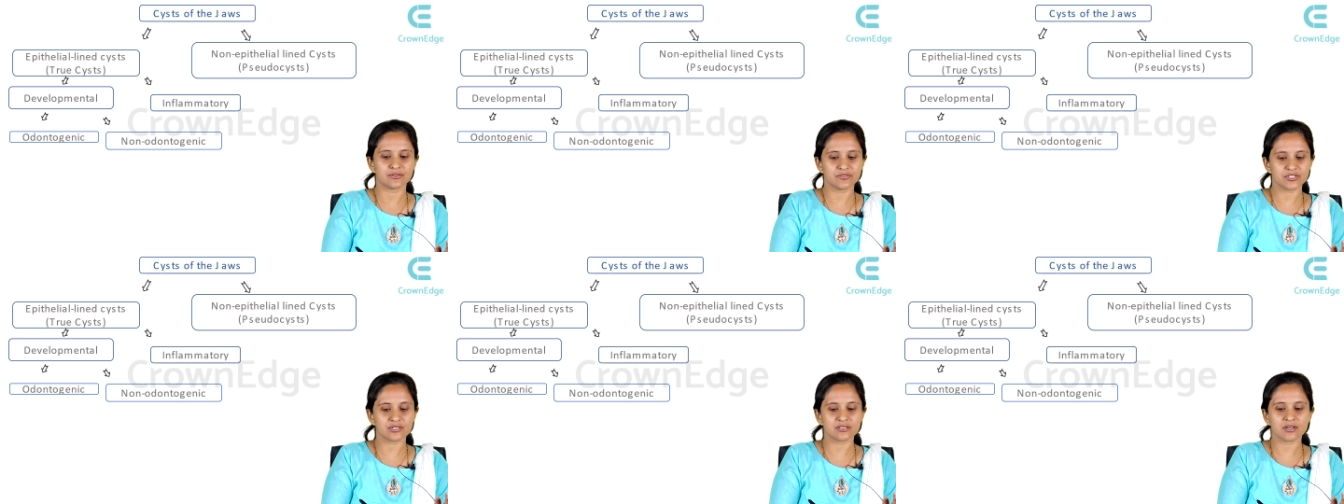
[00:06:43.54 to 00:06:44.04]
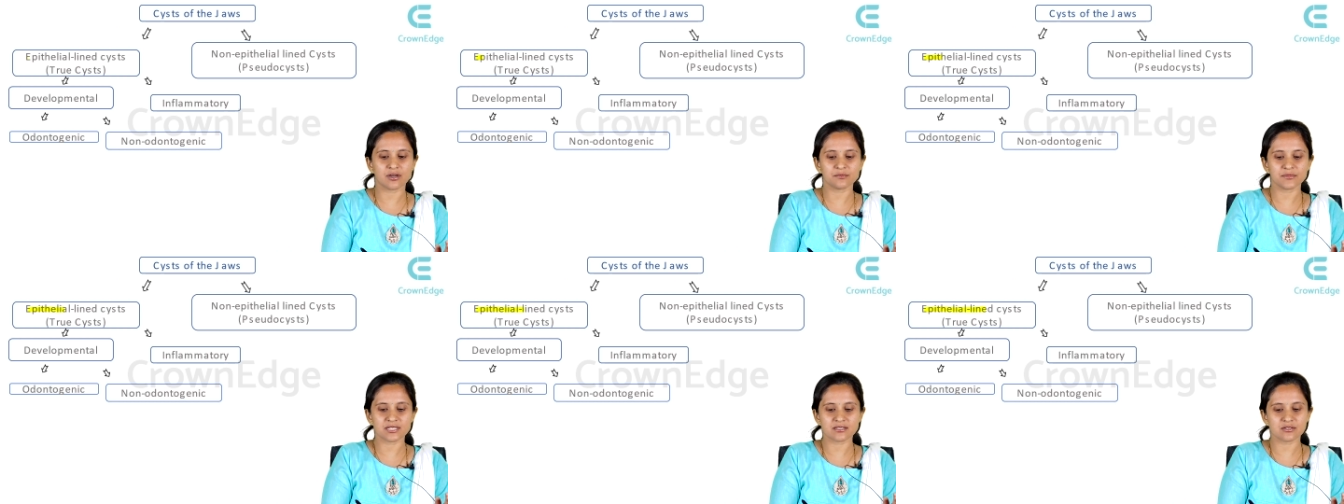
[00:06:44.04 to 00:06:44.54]
which are
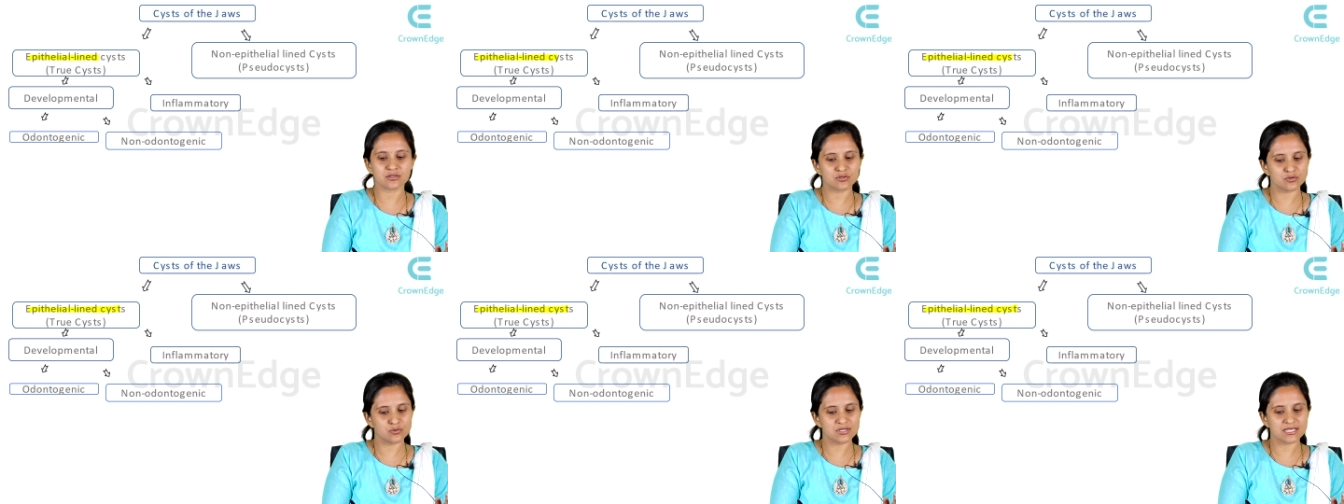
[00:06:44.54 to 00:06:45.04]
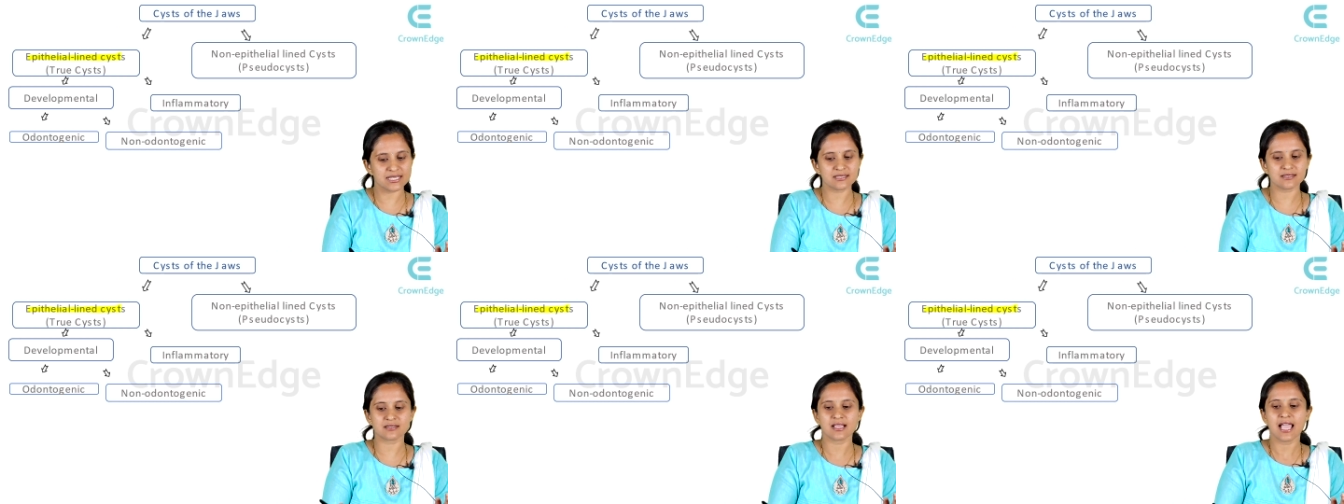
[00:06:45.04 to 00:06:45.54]
termed as the true
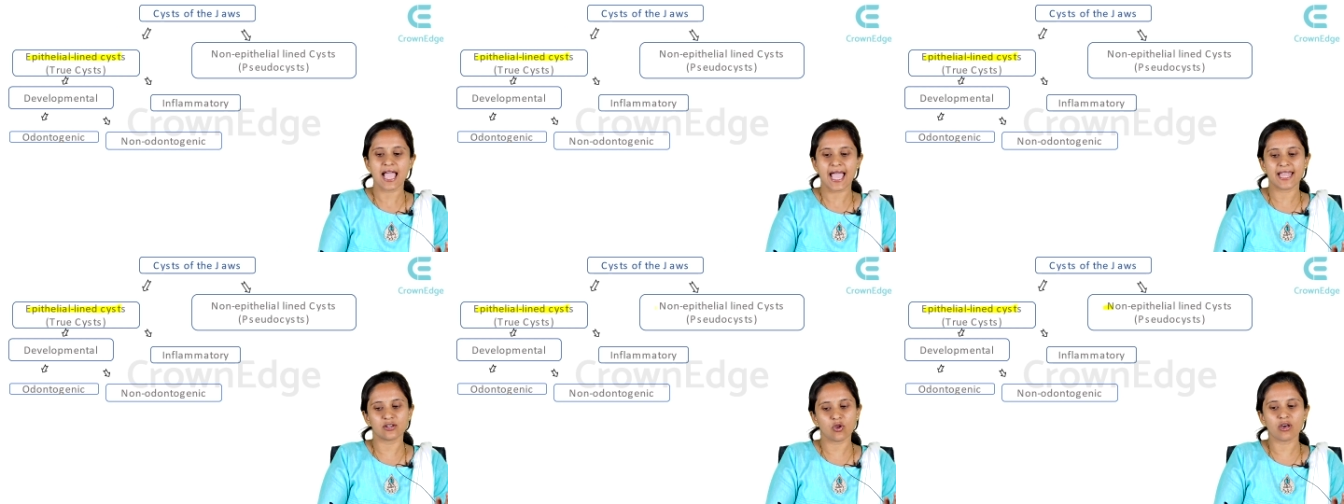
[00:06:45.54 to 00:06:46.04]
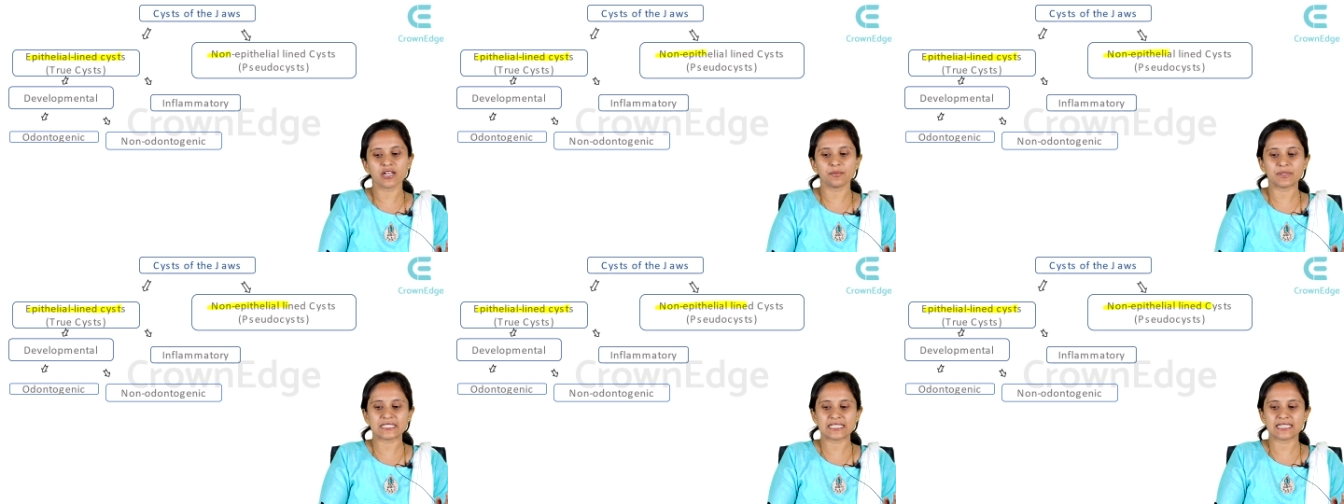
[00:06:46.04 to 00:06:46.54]
cysts, and
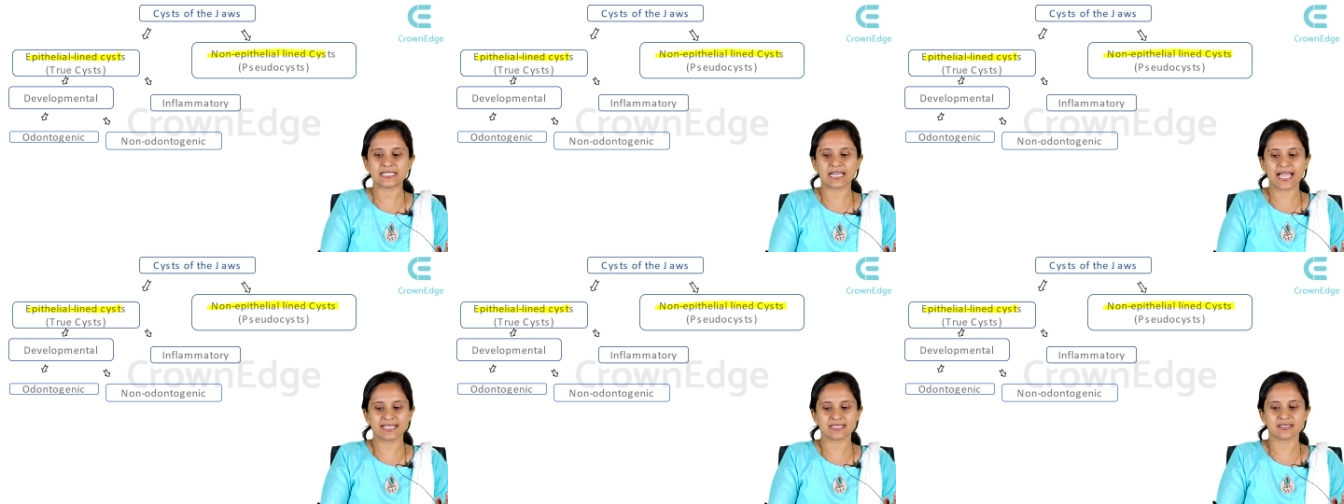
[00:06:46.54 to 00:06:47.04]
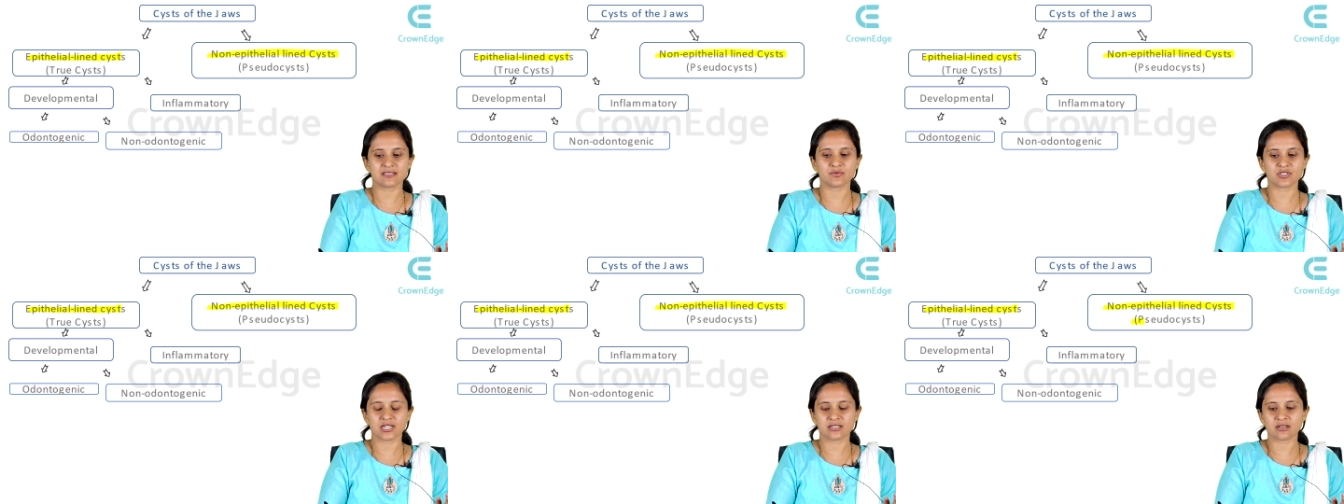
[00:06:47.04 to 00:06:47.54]
non-epithelial line cysts
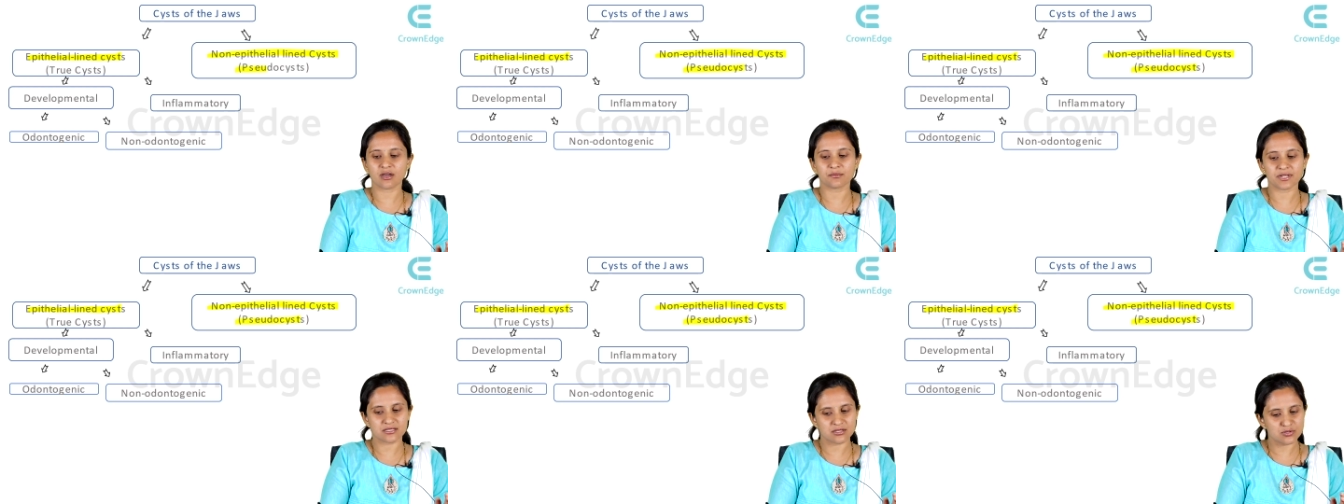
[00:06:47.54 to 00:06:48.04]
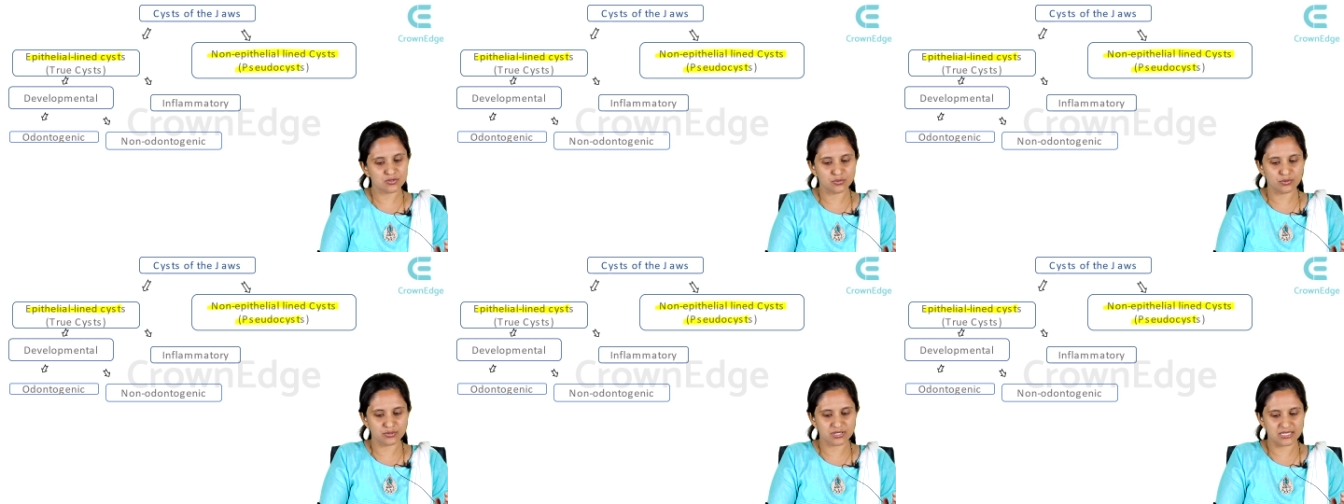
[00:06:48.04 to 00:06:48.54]
which are termed as the
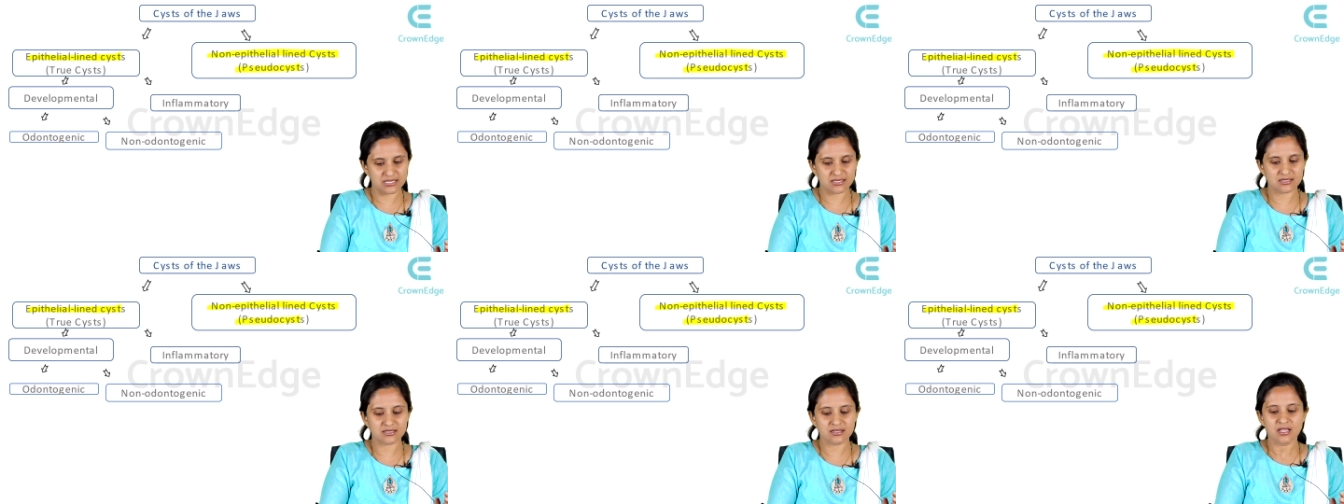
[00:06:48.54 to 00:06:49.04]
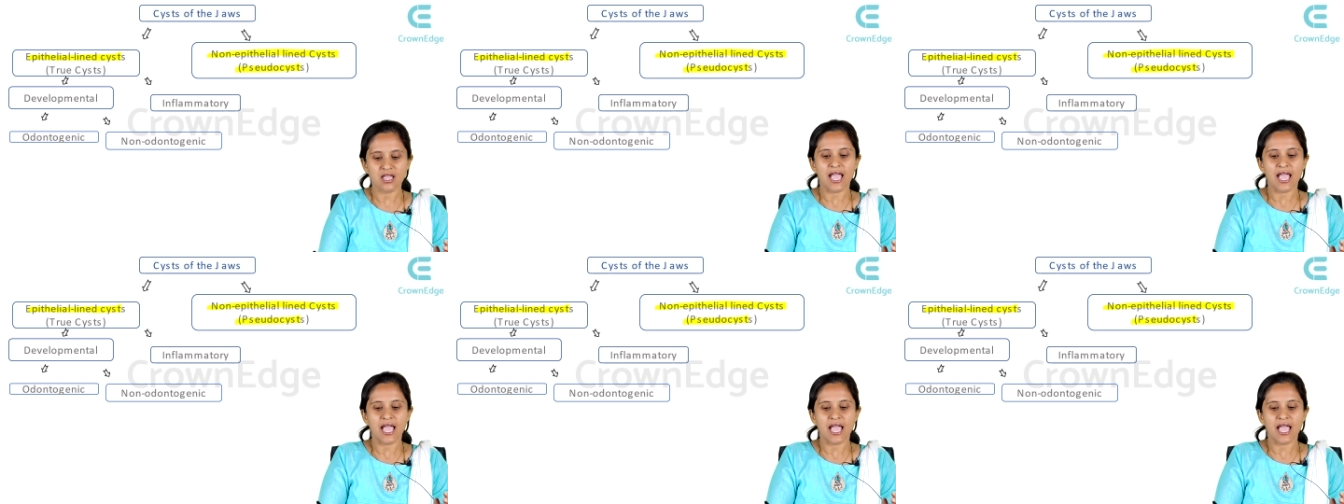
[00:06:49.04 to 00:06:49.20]
pseudocysts.